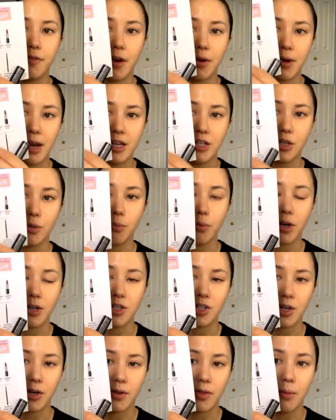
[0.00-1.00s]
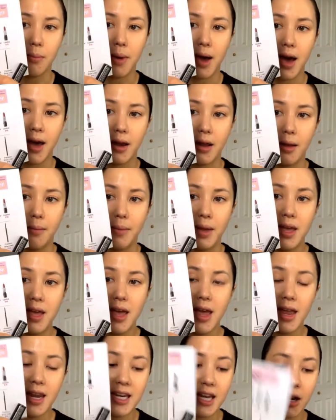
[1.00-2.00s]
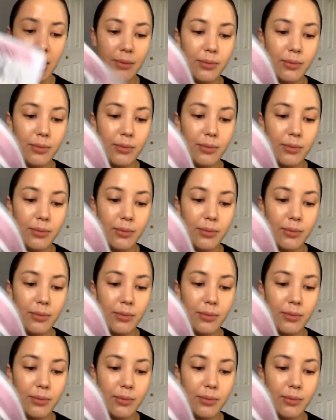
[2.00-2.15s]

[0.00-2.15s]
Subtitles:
foundation brush there on the bottom. Now